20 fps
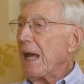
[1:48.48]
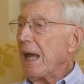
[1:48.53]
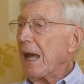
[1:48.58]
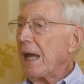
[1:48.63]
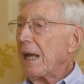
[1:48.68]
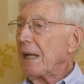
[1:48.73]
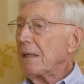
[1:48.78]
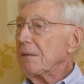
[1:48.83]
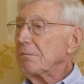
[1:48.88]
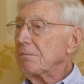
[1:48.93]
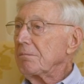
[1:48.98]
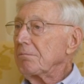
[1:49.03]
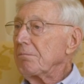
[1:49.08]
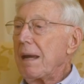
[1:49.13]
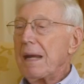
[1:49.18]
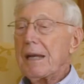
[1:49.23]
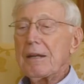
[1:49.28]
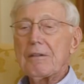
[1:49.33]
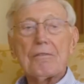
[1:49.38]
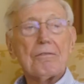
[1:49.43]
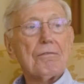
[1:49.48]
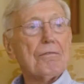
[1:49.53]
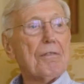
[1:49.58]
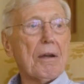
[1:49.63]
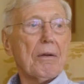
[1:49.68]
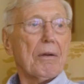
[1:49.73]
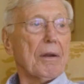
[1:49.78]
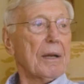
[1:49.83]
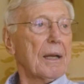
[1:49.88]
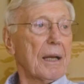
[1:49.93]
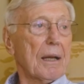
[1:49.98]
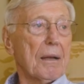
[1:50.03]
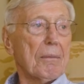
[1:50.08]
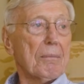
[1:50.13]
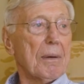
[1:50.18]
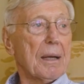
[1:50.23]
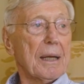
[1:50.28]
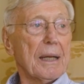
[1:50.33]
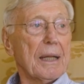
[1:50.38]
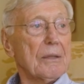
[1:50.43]
and made very little
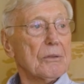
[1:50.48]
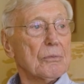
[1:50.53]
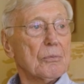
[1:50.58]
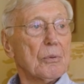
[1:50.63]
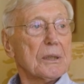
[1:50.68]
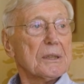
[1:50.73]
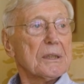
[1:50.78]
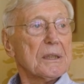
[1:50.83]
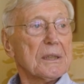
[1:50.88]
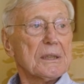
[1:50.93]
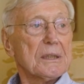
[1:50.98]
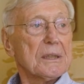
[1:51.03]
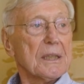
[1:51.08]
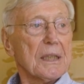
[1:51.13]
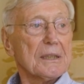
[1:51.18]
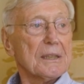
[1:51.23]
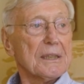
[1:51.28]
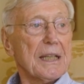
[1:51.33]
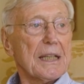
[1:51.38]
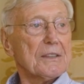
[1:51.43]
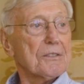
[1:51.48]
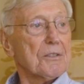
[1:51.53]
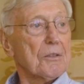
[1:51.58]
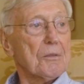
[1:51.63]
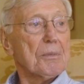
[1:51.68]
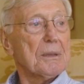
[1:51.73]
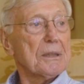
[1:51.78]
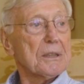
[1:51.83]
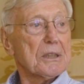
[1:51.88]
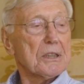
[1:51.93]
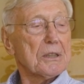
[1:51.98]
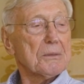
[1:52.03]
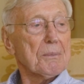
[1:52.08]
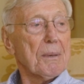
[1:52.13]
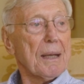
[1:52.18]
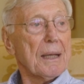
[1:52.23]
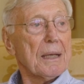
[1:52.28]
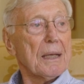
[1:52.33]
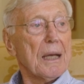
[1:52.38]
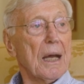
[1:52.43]
money. He wasn't a successful
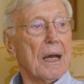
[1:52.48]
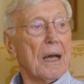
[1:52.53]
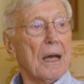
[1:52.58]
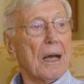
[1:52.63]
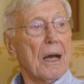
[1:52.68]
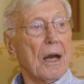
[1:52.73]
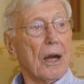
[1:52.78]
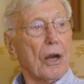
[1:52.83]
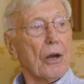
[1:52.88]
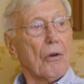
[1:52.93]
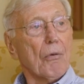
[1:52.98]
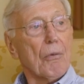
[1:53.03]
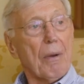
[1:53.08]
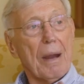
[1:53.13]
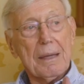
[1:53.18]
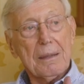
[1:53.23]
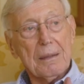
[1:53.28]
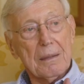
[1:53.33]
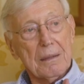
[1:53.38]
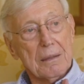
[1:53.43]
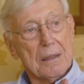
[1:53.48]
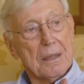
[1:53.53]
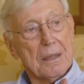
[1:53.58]
businessman, a great